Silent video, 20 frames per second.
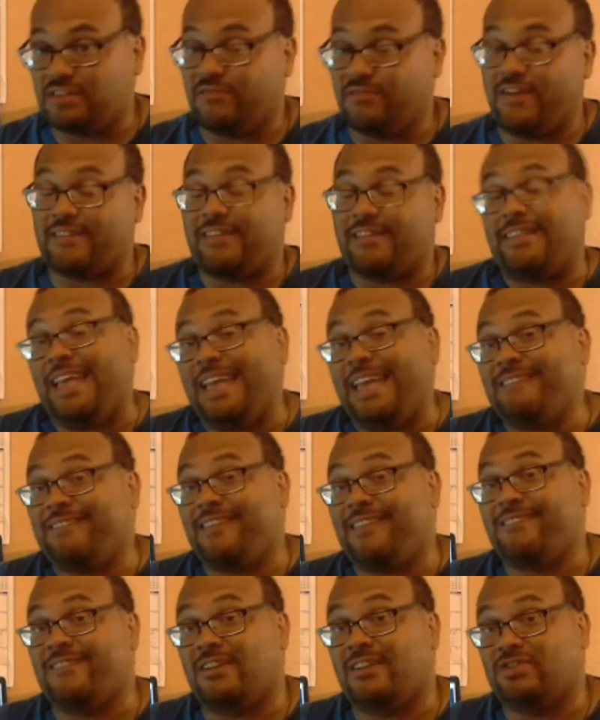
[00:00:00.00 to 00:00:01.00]
In fact, had
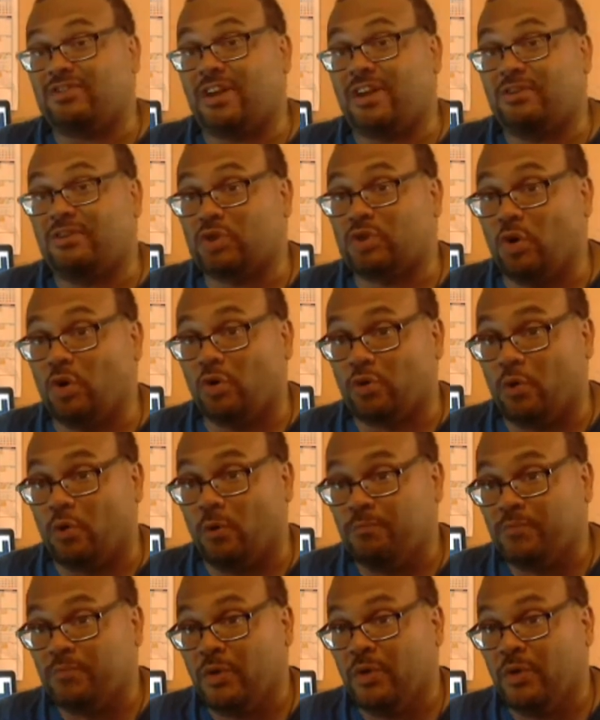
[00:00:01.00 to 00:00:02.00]
18 touchdowns
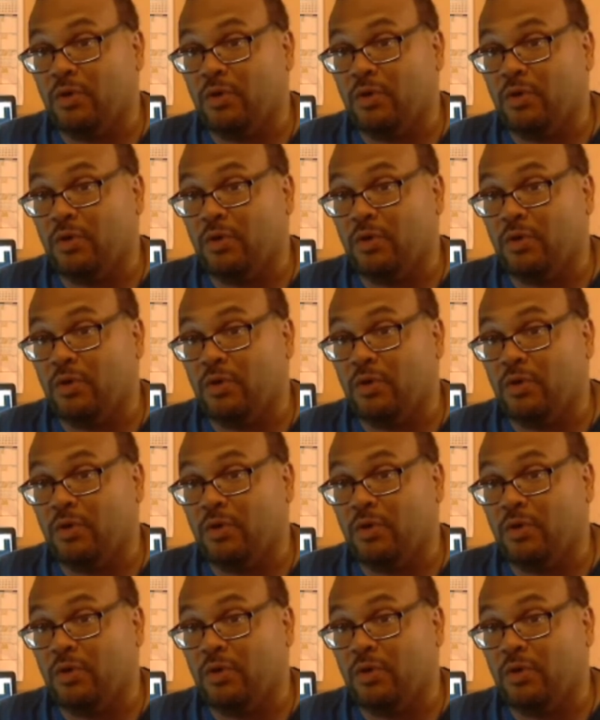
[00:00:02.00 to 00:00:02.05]
total